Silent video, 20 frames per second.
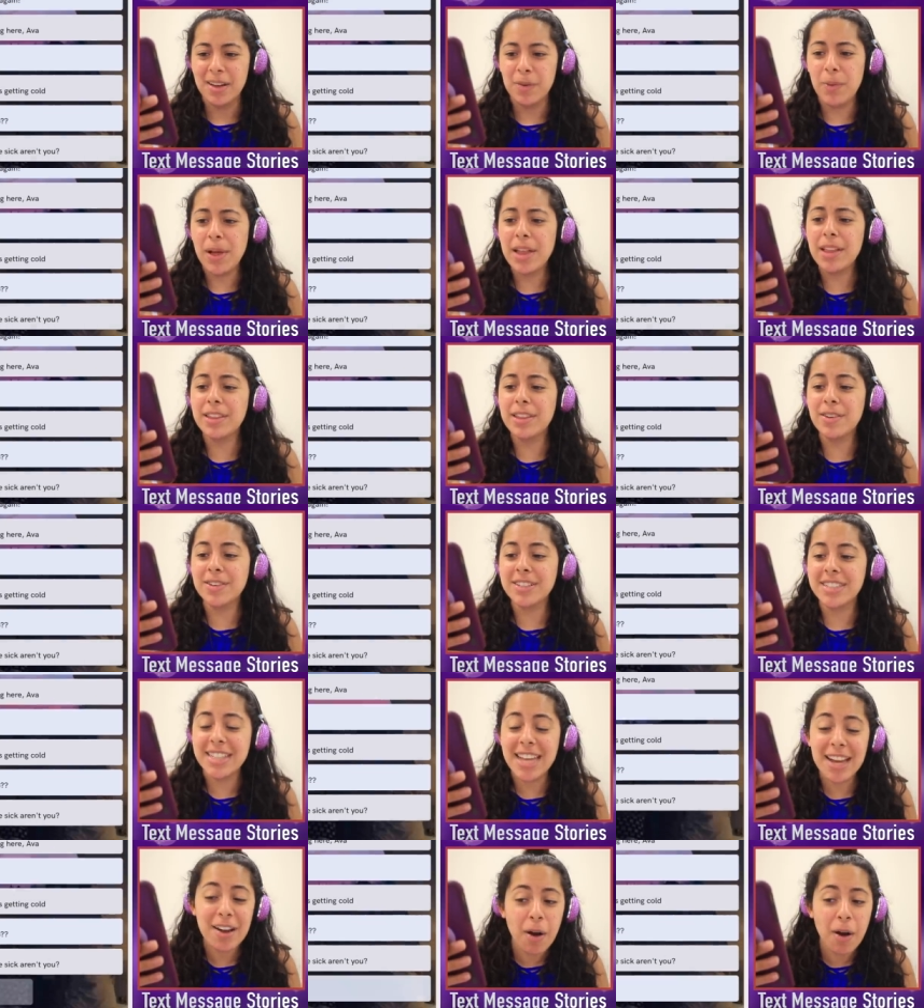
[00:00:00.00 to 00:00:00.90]
Well, you're
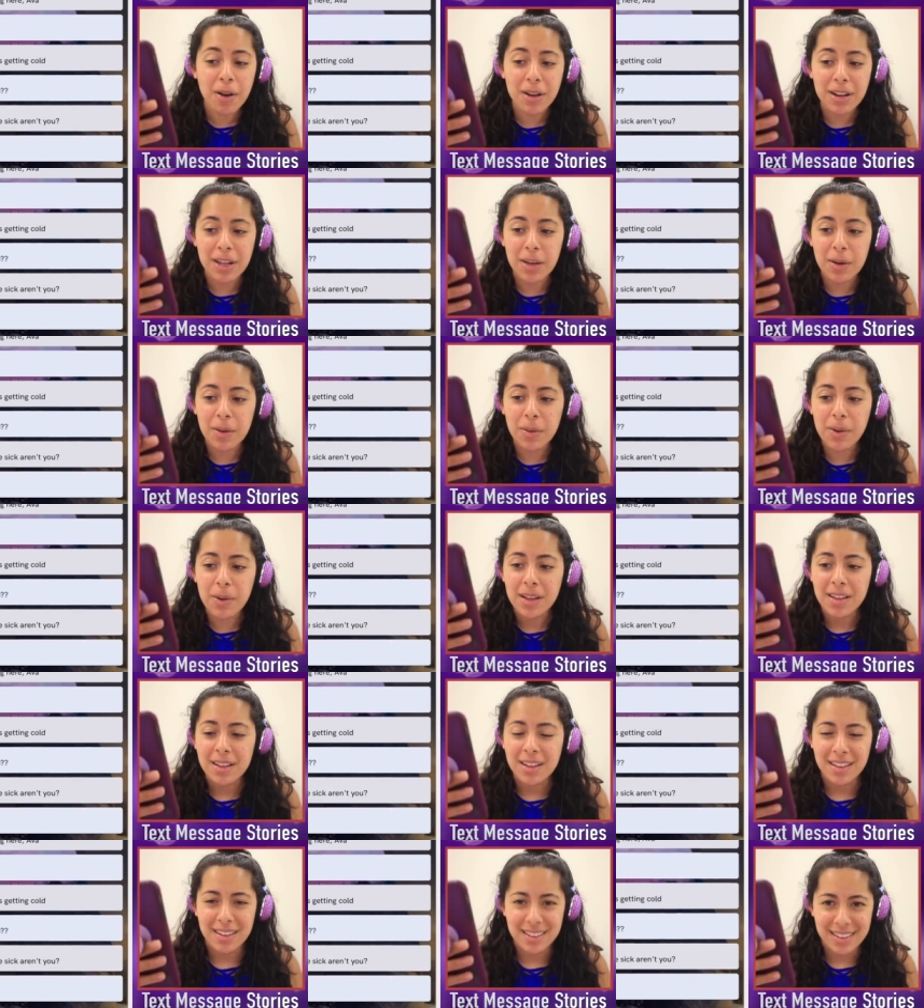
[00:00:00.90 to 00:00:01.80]
sick, aren't
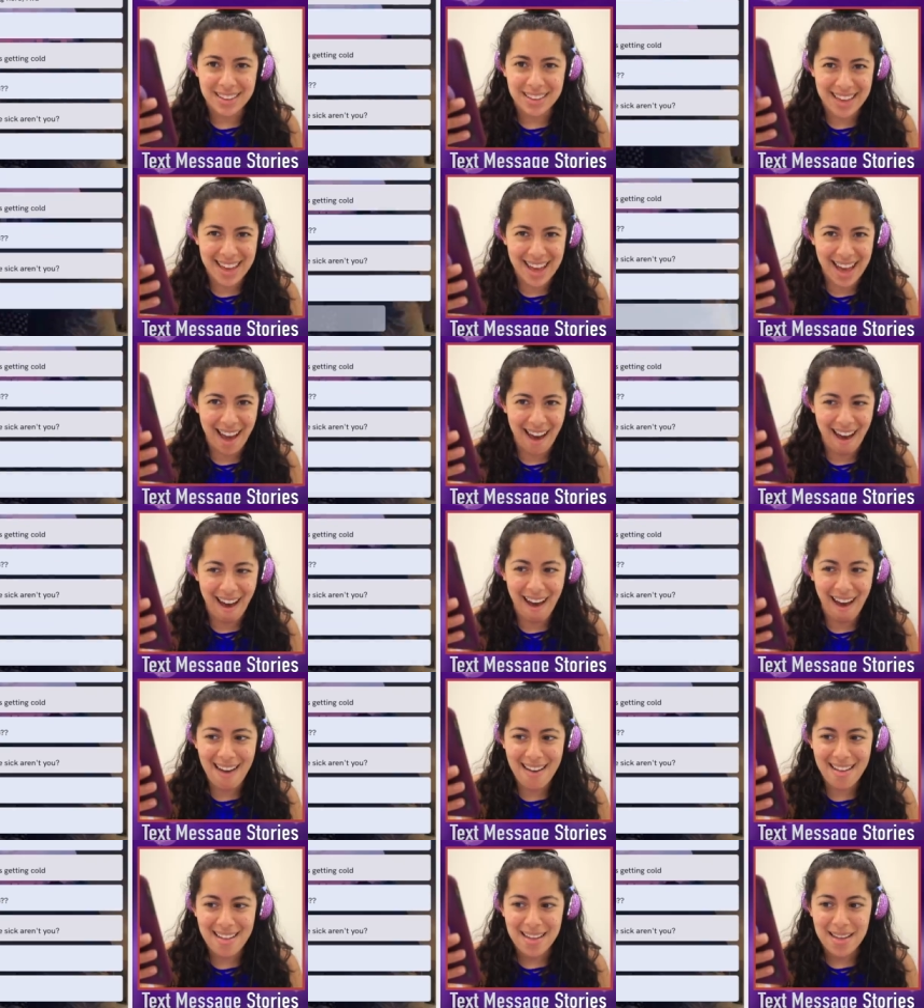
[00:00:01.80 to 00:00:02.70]
you?
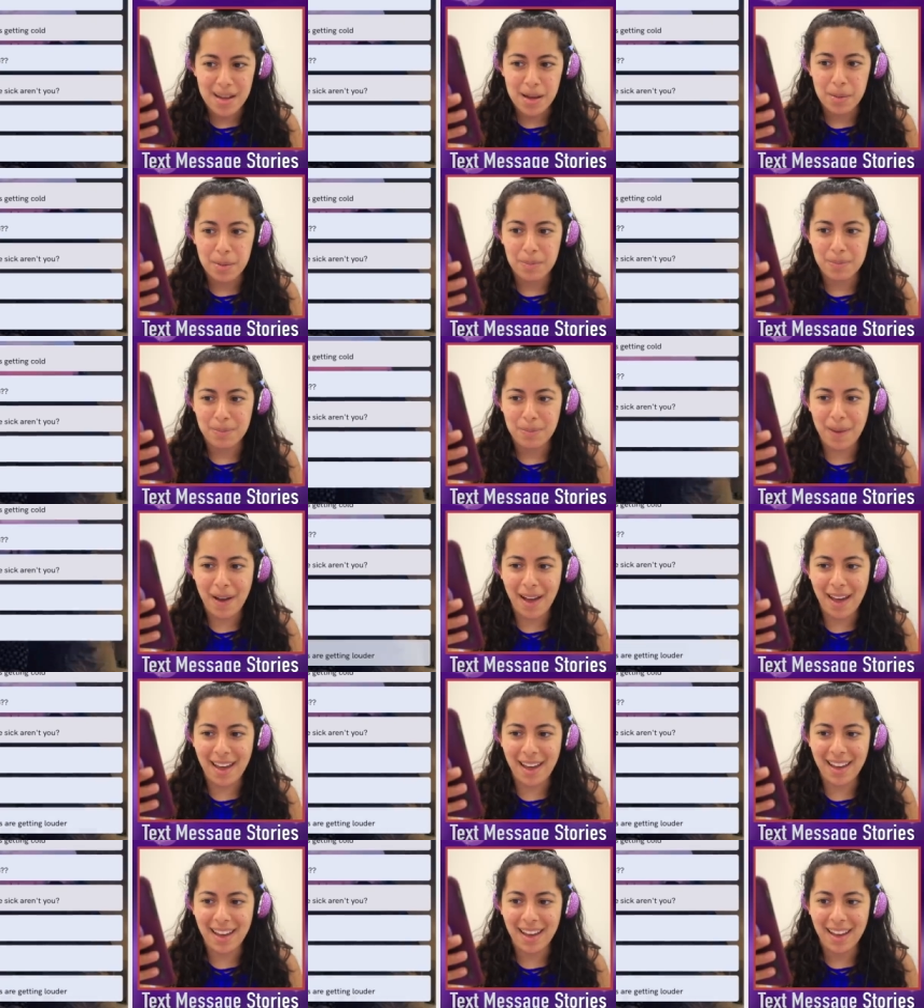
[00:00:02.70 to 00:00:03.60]
Yeah?
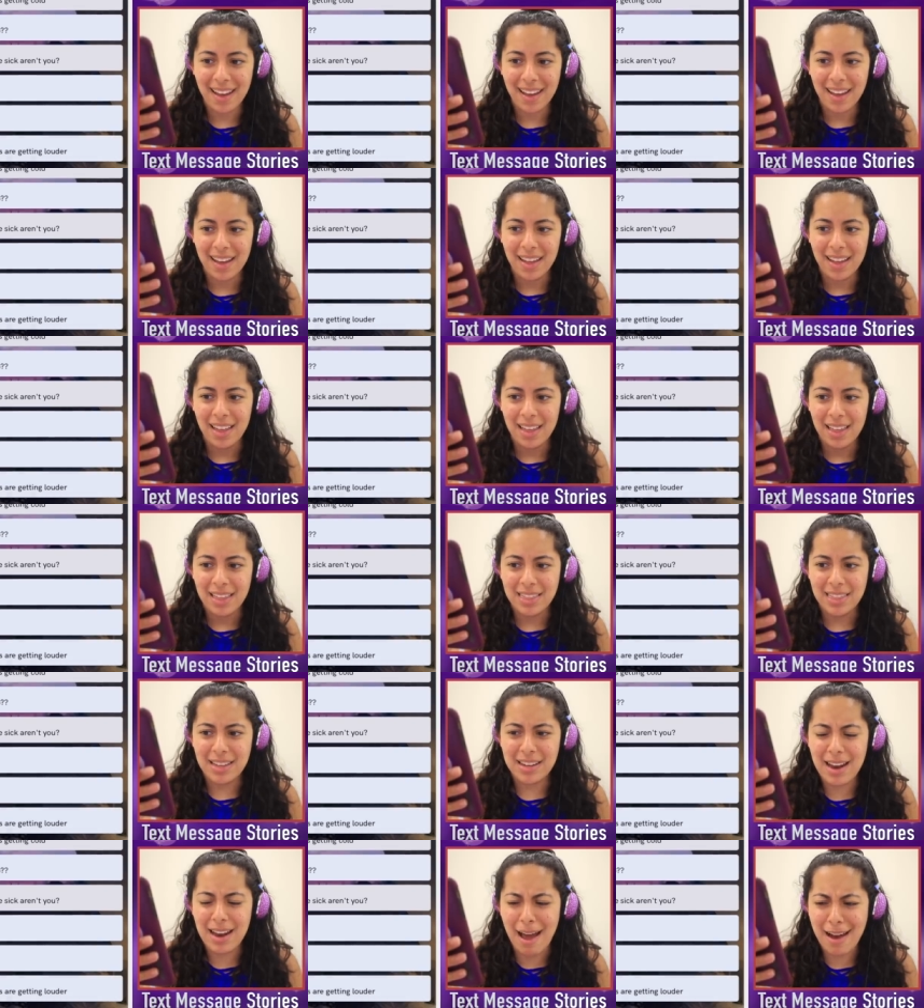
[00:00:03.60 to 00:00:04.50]
but
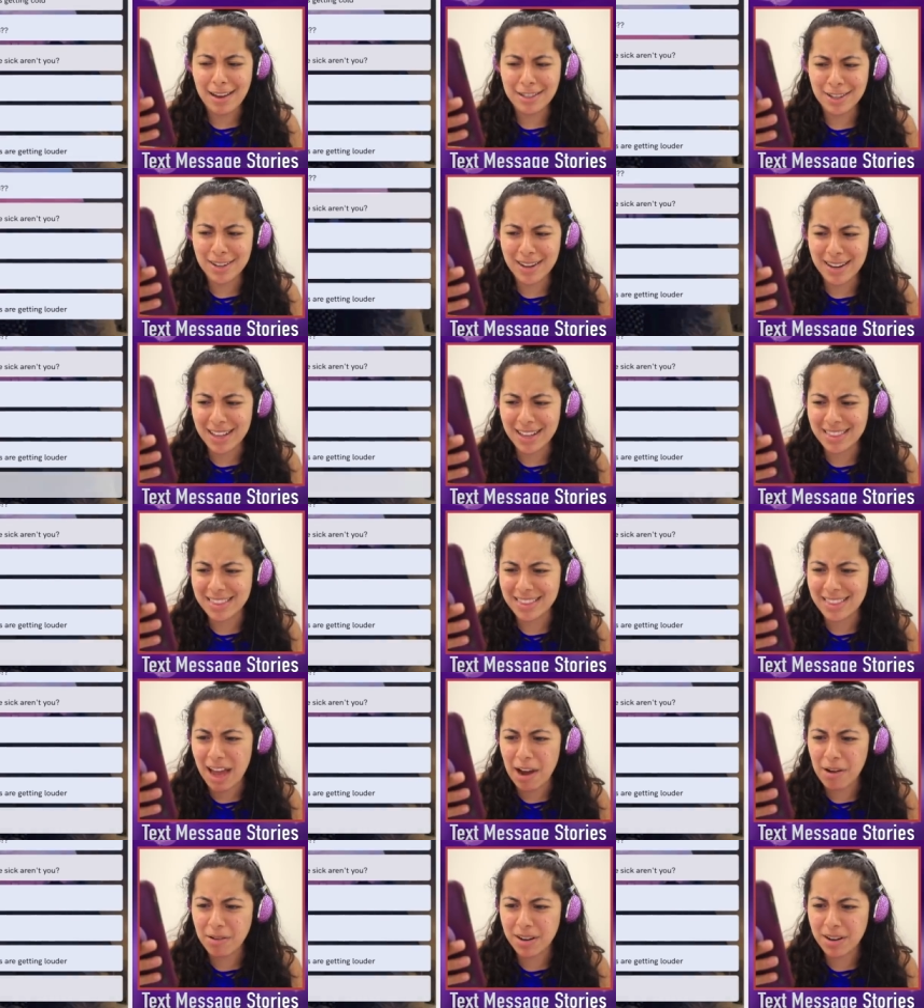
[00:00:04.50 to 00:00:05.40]
the knocks are getting
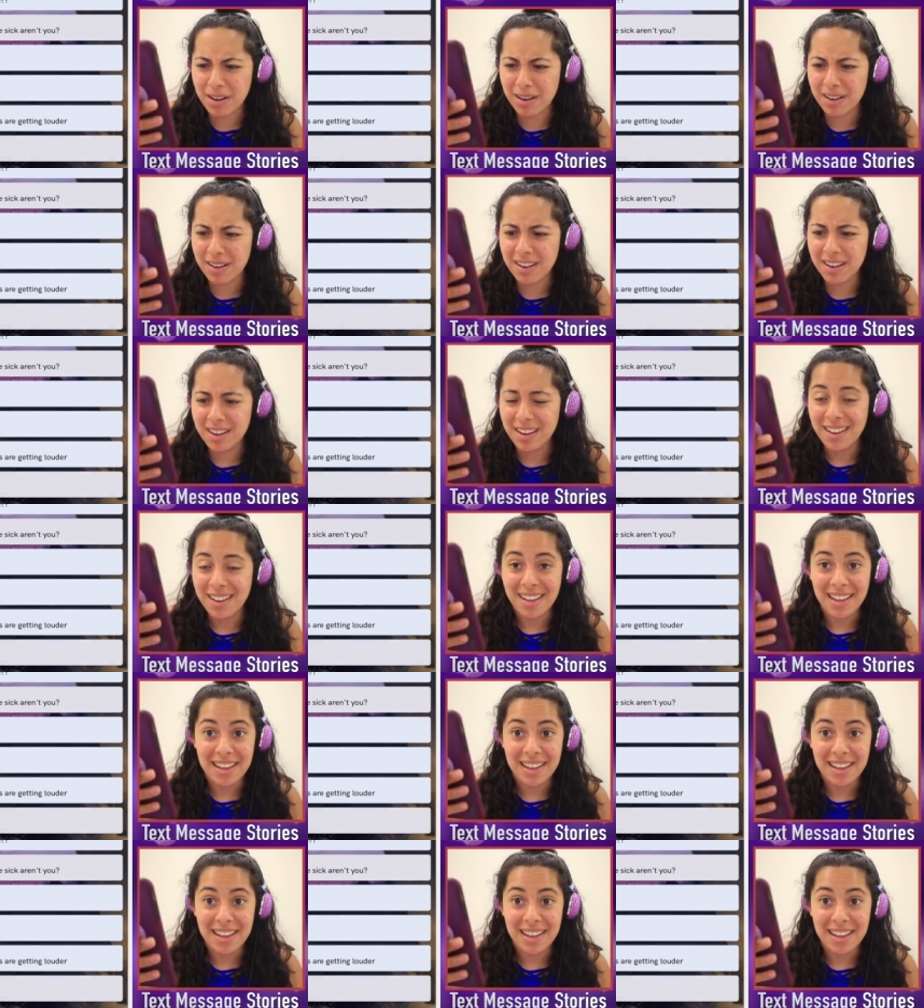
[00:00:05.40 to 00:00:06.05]
louder.